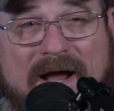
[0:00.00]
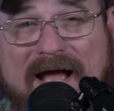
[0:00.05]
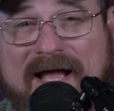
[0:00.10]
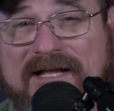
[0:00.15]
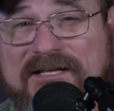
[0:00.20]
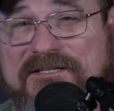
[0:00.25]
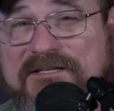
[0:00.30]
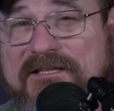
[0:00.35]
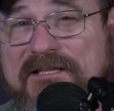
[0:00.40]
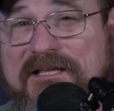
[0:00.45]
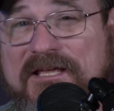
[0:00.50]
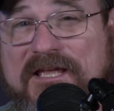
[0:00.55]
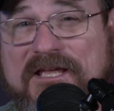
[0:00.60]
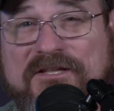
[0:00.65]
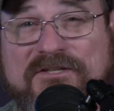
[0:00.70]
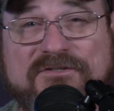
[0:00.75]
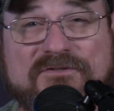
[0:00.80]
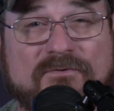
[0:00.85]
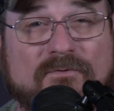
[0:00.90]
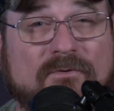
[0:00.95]
actually
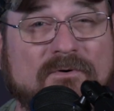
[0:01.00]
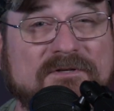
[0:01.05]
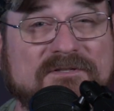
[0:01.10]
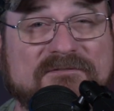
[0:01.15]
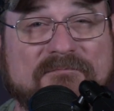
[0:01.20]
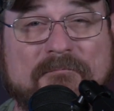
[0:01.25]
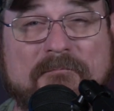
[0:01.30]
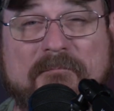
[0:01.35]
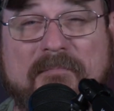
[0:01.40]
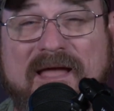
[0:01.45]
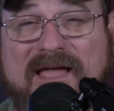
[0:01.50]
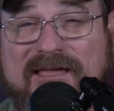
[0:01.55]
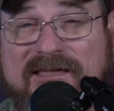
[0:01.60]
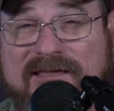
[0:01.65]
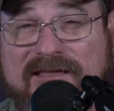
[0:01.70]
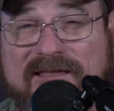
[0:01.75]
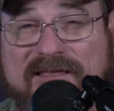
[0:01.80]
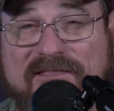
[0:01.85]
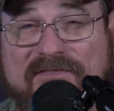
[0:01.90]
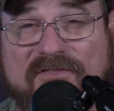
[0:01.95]
enjoys
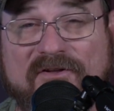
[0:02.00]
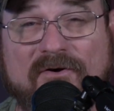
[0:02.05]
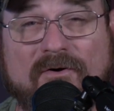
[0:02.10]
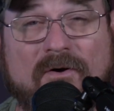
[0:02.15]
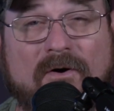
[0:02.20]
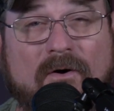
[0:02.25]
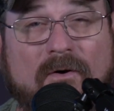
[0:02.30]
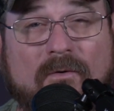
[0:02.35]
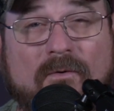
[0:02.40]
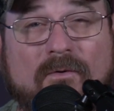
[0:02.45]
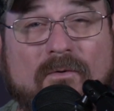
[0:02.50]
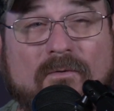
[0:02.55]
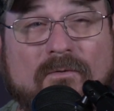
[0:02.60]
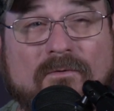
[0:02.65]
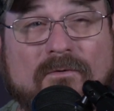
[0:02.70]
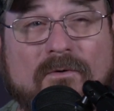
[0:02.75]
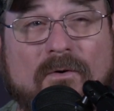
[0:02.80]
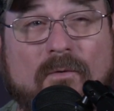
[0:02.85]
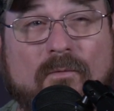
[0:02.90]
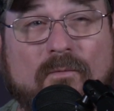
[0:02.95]
making their
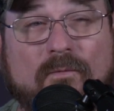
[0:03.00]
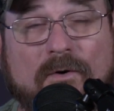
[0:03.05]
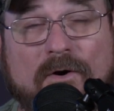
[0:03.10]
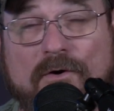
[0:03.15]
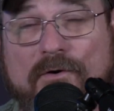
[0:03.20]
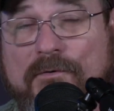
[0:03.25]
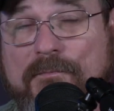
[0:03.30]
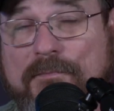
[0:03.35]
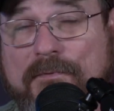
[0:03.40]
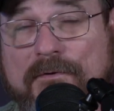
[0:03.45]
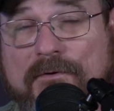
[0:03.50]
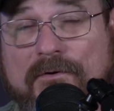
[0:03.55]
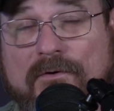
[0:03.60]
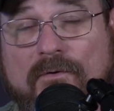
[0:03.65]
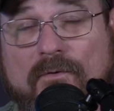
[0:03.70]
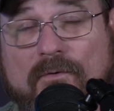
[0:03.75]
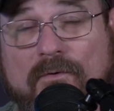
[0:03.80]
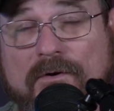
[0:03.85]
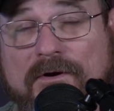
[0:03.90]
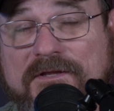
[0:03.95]
own rope or
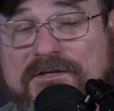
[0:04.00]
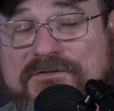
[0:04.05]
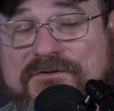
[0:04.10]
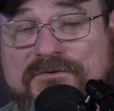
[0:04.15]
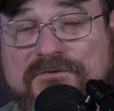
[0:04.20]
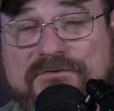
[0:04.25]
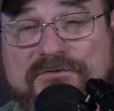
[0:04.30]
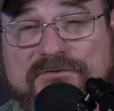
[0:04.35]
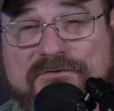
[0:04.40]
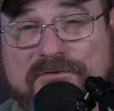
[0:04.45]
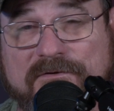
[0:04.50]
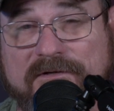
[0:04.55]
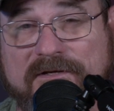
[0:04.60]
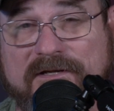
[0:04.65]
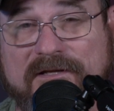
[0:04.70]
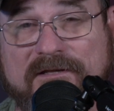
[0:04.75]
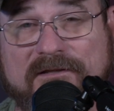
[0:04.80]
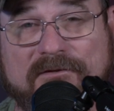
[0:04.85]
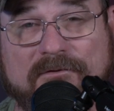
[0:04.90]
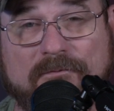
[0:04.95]
cordage or
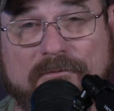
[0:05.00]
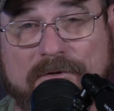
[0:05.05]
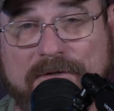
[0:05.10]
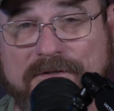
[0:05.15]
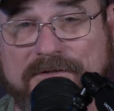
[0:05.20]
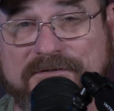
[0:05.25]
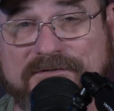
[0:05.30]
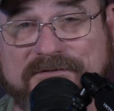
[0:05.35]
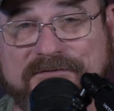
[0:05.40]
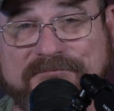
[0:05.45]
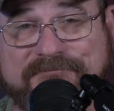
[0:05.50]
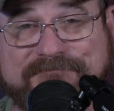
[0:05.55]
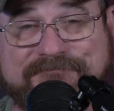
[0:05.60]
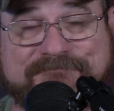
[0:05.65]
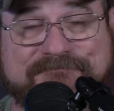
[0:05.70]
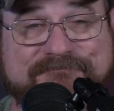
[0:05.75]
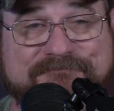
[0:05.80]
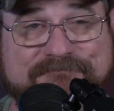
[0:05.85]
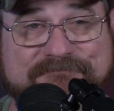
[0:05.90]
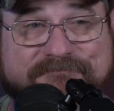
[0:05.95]
string in the woods?
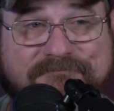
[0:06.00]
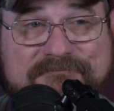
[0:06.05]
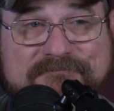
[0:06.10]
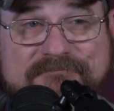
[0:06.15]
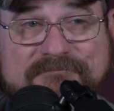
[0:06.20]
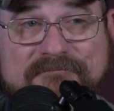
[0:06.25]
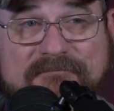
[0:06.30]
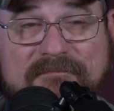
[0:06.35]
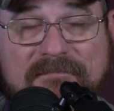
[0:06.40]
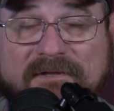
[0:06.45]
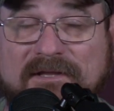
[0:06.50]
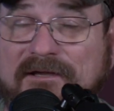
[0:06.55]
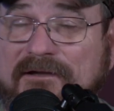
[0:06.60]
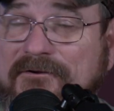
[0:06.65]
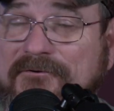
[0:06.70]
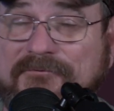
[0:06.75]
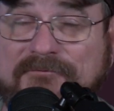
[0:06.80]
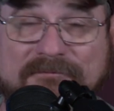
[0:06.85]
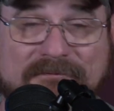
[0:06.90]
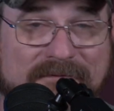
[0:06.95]

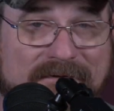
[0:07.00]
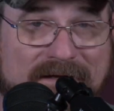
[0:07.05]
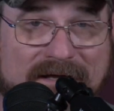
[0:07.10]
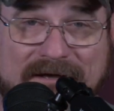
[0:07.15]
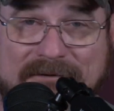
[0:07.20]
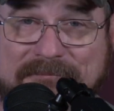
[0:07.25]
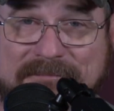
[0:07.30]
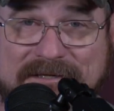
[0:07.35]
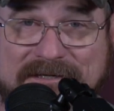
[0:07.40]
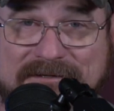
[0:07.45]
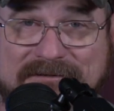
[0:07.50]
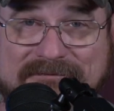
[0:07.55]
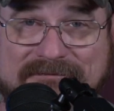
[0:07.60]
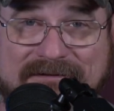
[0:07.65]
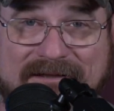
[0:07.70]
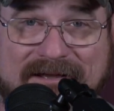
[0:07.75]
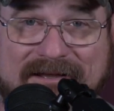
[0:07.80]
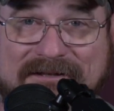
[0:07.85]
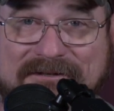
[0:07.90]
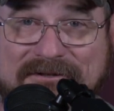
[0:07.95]
No, not me.
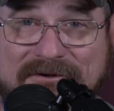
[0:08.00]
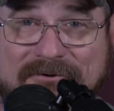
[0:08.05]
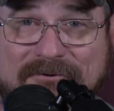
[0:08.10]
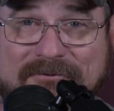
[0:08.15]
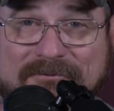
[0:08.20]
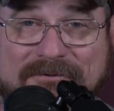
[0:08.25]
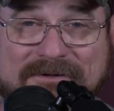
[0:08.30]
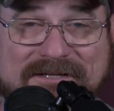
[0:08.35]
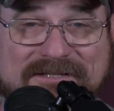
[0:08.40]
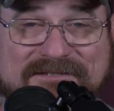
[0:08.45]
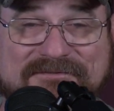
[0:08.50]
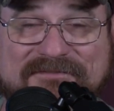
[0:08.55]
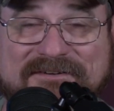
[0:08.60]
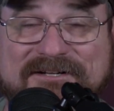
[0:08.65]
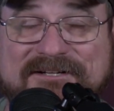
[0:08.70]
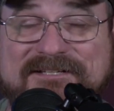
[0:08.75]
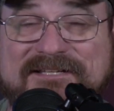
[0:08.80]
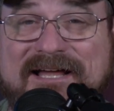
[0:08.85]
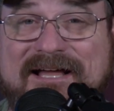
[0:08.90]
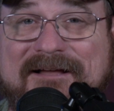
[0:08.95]
I don't. It's
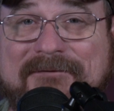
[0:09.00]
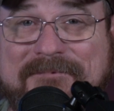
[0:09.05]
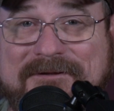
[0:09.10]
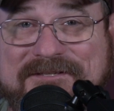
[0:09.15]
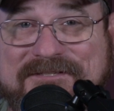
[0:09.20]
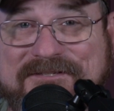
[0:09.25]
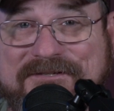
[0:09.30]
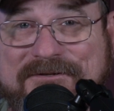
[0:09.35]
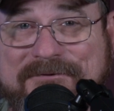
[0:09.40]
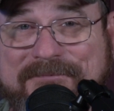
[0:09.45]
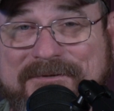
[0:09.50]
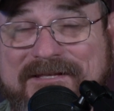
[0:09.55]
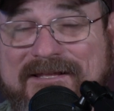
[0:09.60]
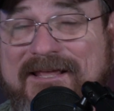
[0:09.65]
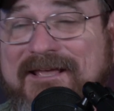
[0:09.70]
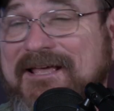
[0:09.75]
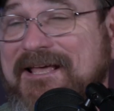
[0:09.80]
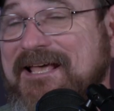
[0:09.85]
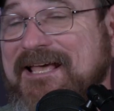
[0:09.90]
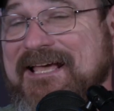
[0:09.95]
very time consuming.
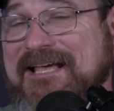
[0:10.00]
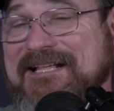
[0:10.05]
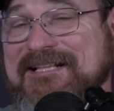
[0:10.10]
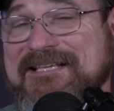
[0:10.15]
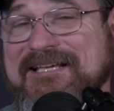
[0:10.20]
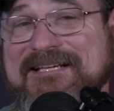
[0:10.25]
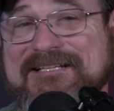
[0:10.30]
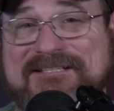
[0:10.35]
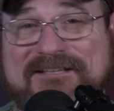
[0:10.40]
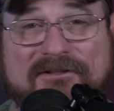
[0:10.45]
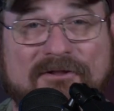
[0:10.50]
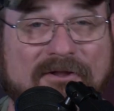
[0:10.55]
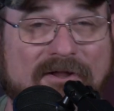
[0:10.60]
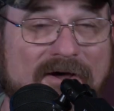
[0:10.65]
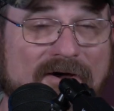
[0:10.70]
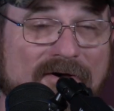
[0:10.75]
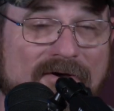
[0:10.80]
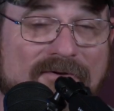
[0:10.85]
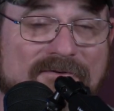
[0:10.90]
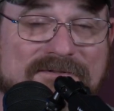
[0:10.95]
It takes a
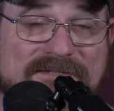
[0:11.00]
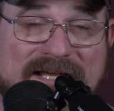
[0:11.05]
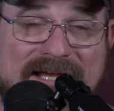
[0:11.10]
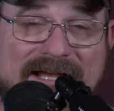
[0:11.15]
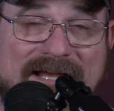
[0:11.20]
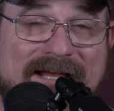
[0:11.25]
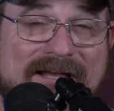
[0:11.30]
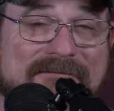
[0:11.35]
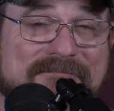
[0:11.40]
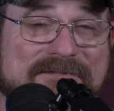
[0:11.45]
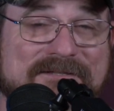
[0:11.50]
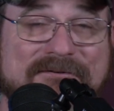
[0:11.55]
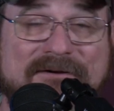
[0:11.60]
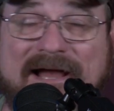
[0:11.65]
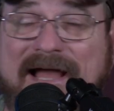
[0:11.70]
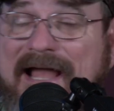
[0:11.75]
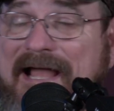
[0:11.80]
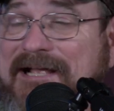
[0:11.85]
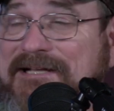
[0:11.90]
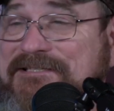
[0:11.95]
long time to
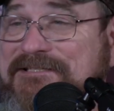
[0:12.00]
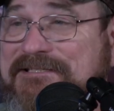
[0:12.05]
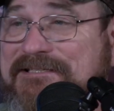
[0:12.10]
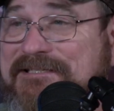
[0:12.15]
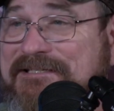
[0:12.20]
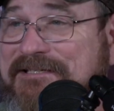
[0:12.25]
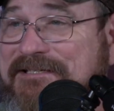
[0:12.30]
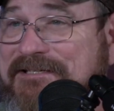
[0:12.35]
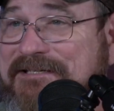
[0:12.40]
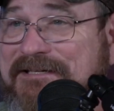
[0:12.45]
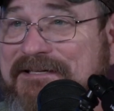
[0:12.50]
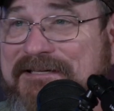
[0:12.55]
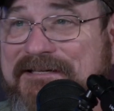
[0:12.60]
actually